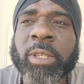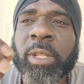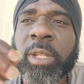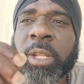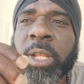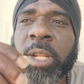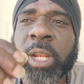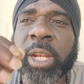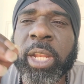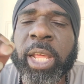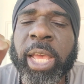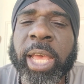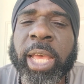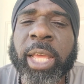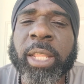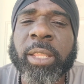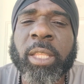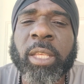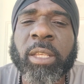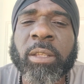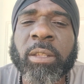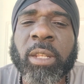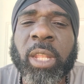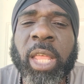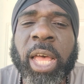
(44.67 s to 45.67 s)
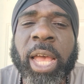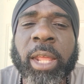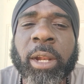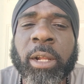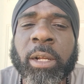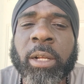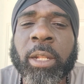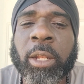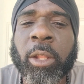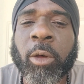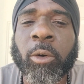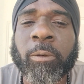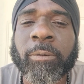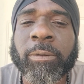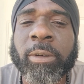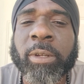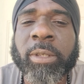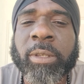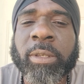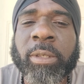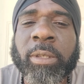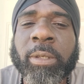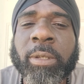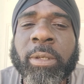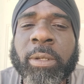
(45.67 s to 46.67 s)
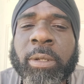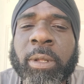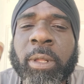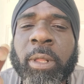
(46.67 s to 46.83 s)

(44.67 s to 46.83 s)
and then it had these lighter clovers,